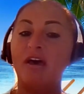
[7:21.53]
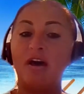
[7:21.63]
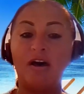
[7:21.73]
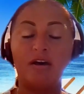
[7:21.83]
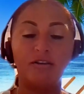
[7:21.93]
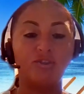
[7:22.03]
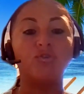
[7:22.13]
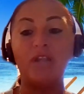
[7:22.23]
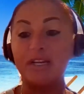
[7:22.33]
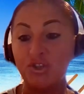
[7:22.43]
because
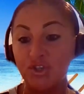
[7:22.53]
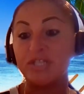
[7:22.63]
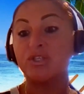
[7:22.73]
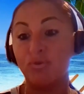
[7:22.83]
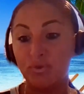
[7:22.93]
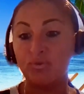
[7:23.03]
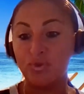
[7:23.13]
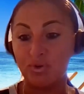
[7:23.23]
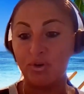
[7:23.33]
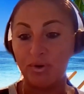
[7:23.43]
your luggage does go through
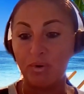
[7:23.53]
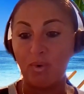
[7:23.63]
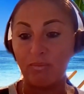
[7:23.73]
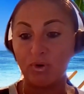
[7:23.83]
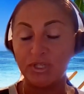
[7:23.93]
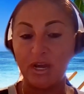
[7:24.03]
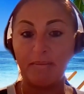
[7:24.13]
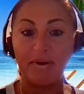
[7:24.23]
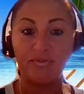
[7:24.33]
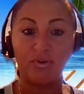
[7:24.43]
security one more
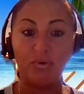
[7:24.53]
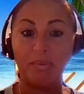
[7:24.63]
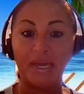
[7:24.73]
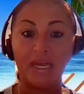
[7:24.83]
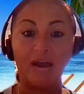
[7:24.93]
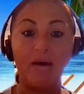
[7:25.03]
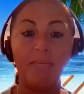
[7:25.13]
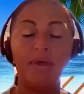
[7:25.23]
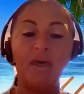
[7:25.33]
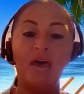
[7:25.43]
time after you pick it
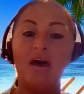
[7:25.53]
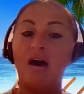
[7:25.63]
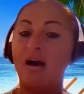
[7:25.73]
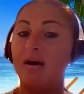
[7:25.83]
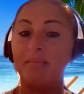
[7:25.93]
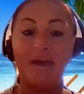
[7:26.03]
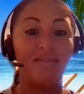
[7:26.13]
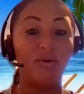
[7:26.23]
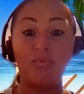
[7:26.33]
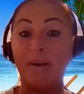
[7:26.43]
up.
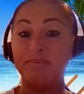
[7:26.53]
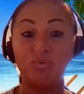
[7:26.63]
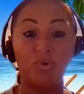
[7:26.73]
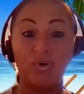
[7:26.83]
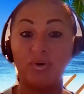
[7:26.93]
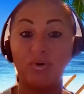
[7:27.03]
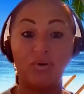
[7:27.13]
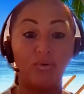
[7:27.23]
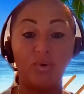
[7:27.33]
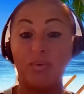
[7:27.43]
And the reps
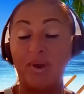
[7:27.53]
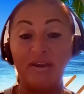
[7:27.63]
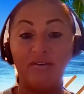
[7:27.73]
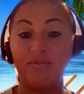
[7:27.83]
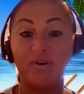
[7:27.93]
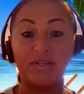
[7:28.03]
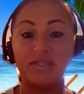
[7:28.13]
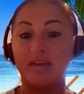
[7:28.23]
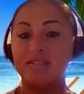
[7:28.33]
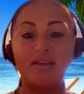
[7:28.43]
were waiting for
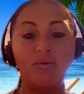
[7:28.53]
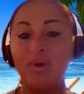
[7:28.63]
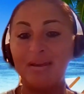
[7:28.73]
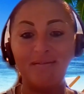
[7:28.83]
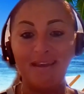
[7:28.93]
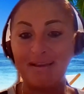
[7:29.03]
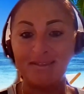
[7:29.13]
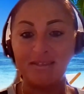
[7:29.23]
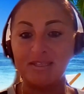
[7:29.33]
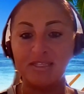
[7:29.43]
us. Sunwing and
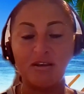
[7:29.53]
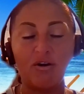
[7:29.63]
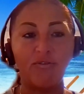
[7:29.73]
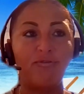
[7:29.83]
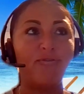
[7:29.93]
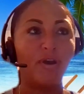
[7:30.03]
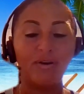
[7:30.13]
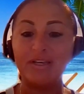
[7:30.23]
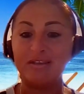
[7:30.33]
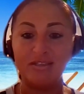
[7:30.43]
Nexus are
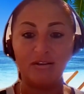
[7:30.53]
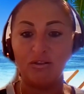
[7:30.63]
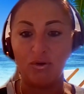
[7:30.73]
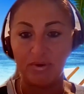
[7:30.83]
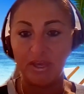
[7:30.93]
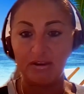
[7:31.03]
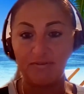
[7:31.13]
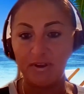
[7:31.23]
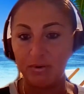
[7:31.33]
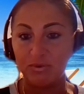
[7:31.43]
very easy to locate
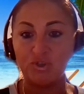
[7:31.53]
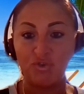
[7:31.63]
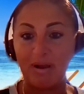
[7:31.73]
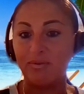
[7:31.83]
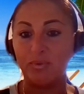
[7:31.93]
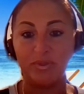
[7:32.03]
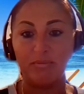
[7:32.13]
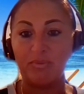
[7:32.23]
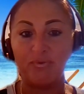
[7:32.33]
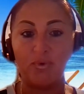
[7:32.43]
if anyone's traveled with
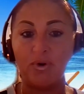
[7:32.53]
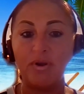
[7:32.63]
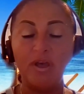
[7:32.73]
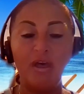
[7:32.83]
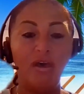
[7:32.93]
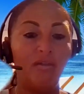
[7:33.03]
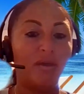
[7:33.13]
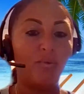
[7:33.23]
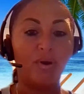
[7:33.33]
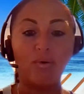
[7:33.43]
them before.
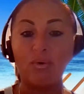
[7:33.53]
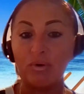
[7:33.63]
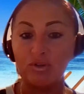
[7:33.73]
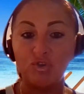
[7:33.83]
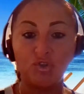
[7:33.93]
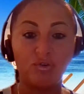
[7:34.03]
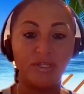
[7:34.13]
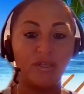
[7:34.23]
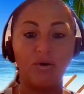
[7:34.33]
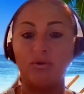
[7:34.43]
They wear orange
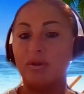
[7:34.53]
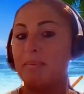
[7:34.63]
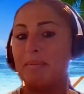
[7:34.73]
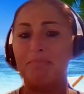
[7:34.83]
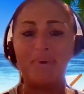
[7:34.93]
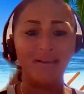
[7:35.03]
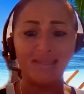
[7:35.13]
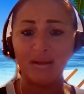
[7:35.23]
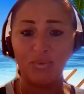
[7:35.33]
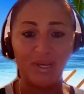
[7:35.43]
shirts. They hold up a big
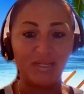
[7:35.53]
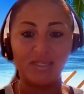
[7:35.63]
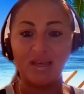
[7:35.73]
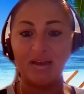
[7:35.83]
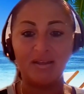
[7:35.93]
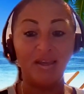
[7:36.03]
Sunwing sign.